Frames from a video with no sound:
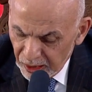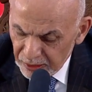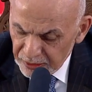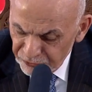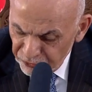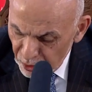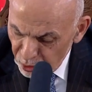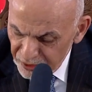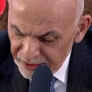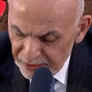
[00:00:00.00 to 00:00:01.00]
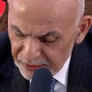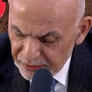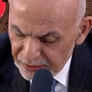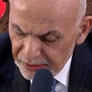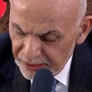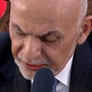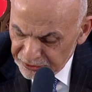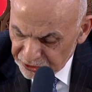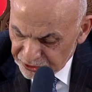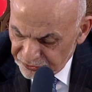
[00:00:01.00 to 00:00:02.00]
The following
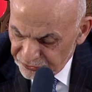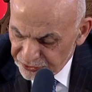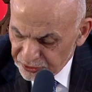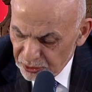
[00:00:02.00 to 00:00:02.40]
initiatives